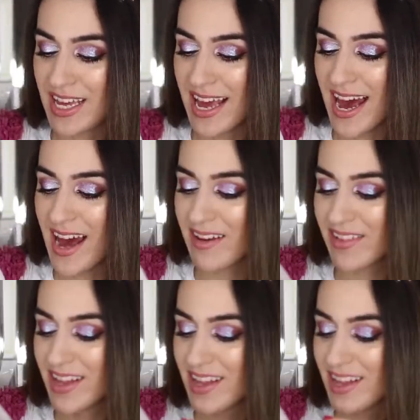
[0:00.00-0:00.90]
They have
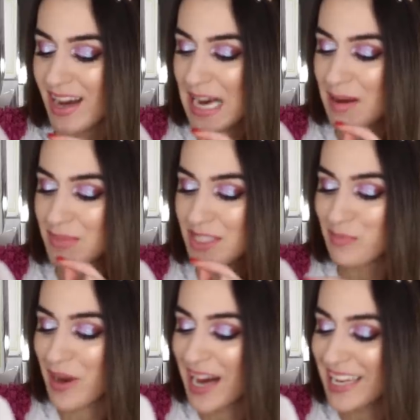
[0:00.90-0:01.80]

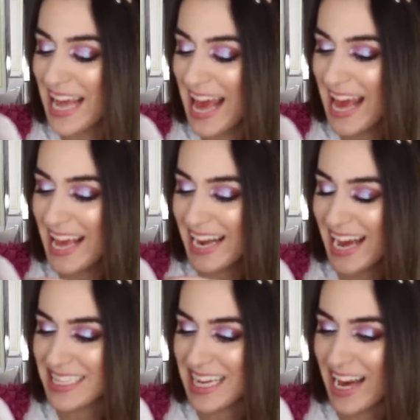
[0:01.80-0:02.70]
Spa Day. It
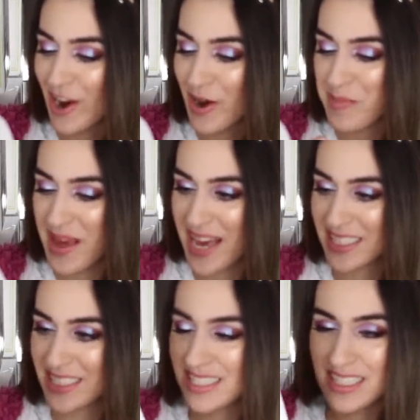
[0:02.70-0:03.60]
has I Heart
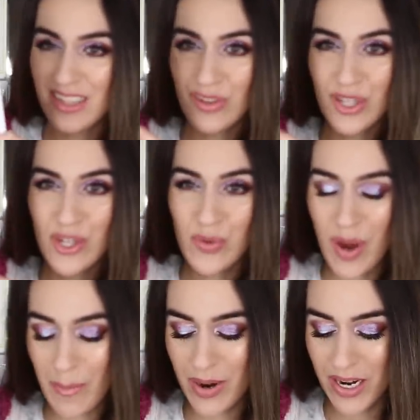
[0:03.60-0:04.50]
masks, little
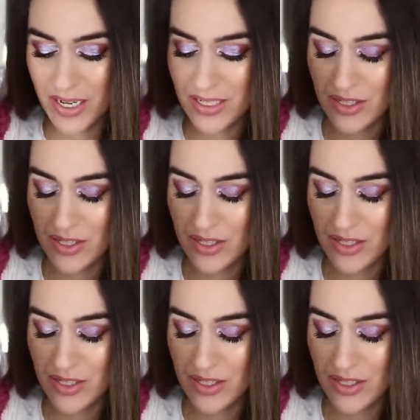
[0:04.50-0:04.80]
cucumbers.